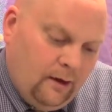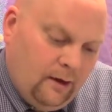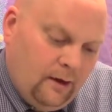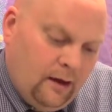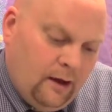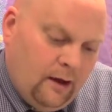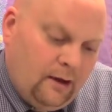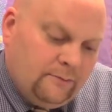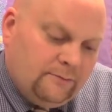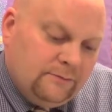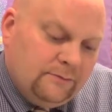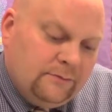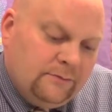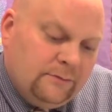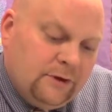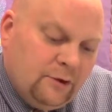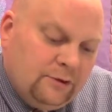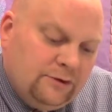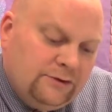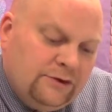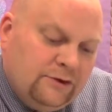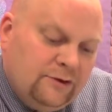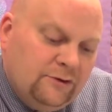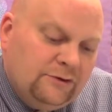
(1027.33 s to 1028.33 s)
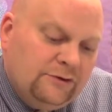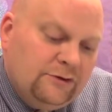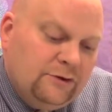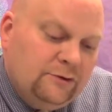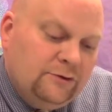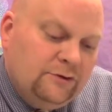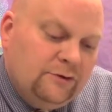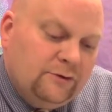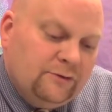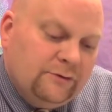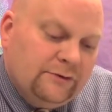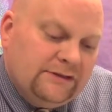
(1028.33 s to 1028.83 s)
Those students who
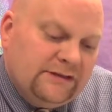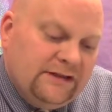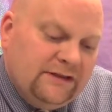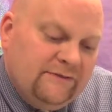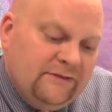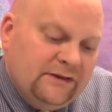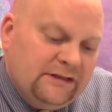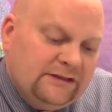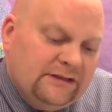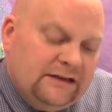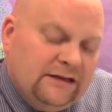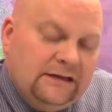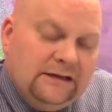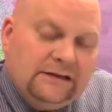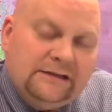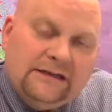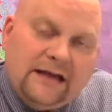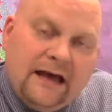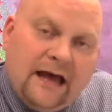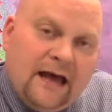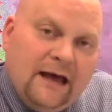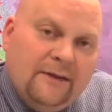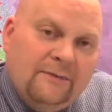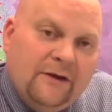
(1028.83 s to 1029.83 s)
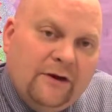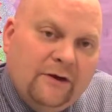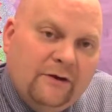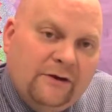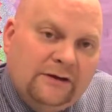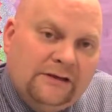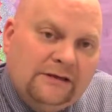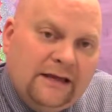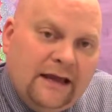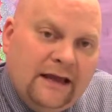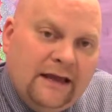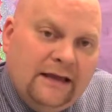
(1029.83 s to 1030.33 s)
do receive extended time, there
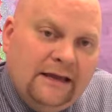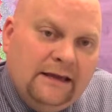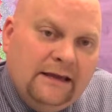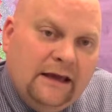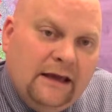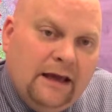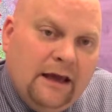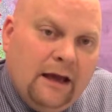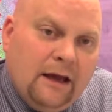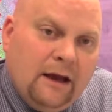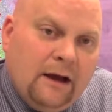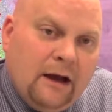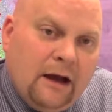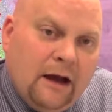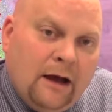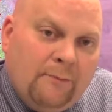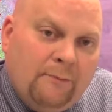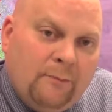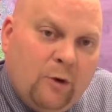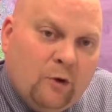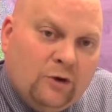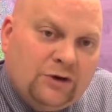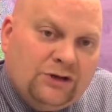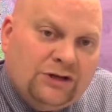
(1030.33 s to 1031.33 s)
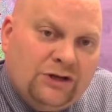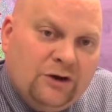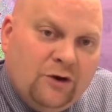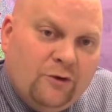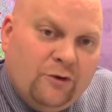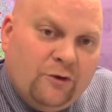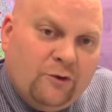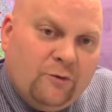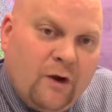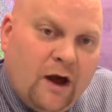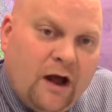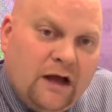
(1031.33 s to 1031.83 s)
is a portion
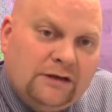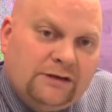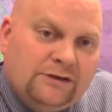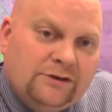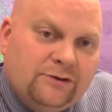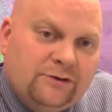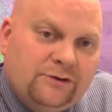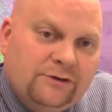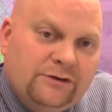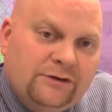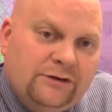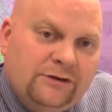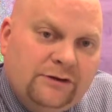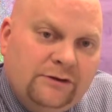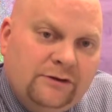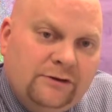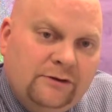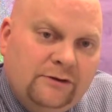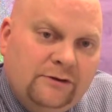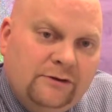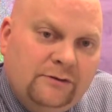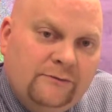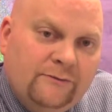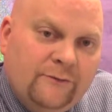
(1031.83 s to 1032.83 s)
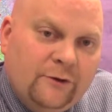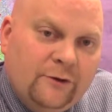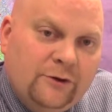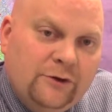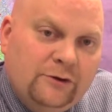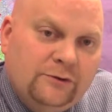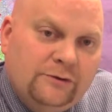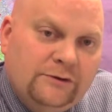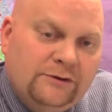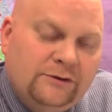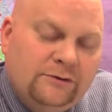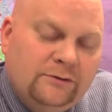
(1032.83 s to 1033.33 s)
on the roster for
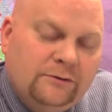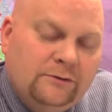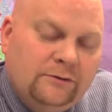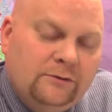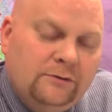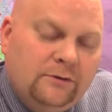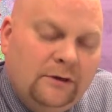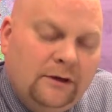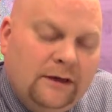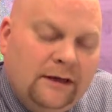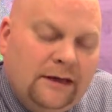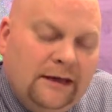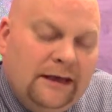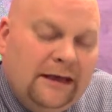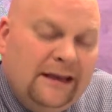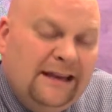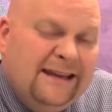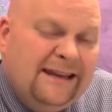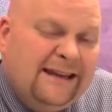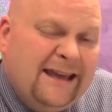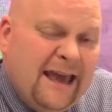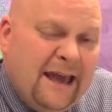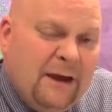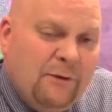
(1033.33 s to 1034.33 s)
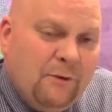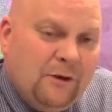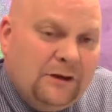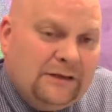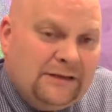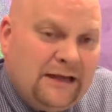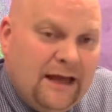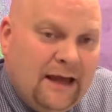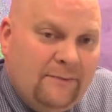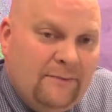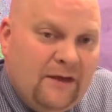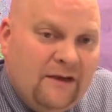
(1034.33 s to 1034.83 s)
you to indicate
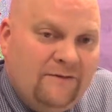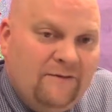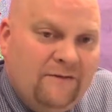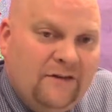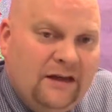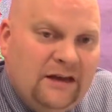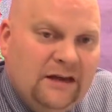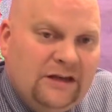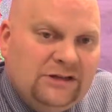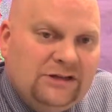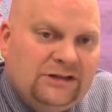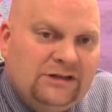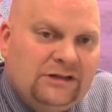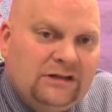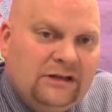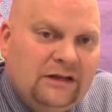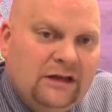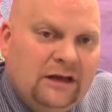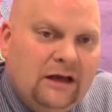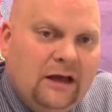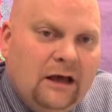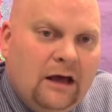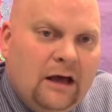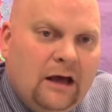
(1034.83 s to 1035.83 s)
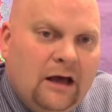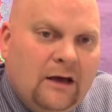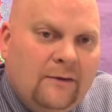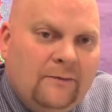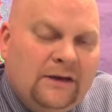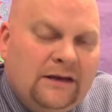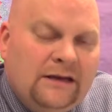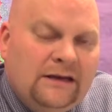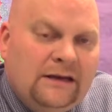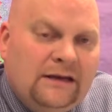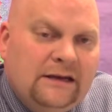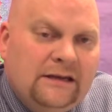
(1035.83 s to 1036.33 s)
what time they finished.
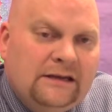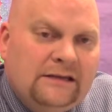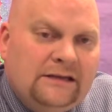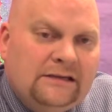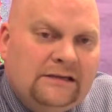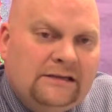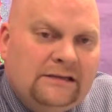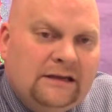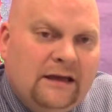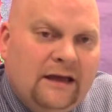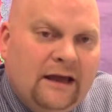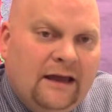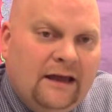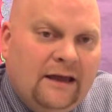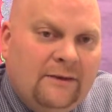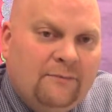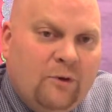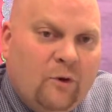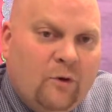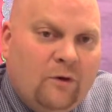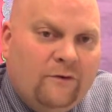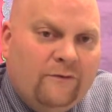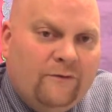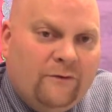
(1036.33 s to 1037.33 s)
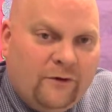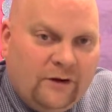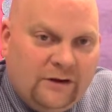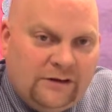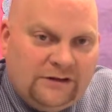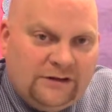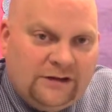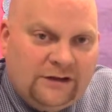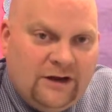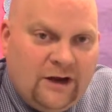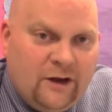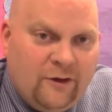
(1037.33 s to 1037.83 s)
And it is important for
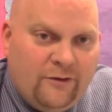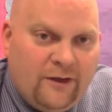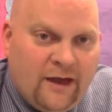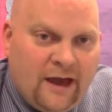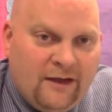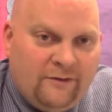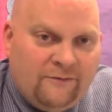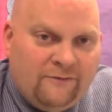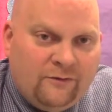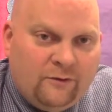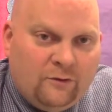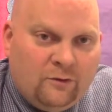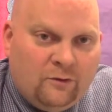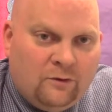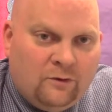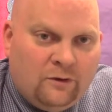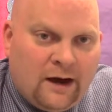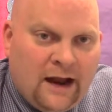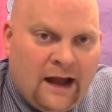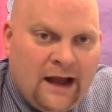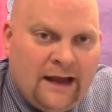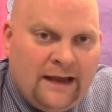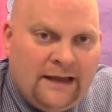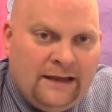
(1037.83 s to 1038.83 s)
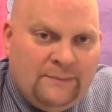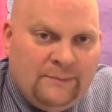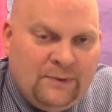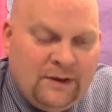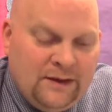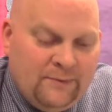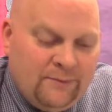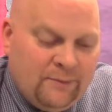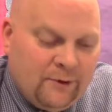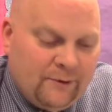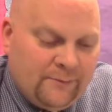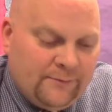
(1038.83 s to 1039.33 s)
us to know that for
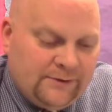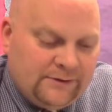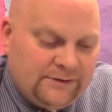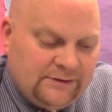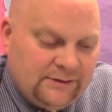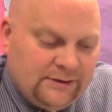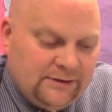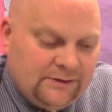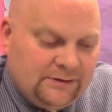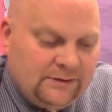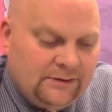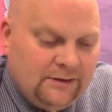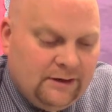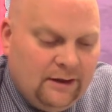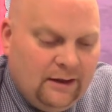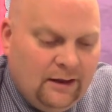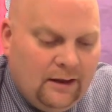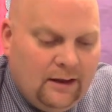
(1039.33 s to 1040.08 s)
IEP purposes.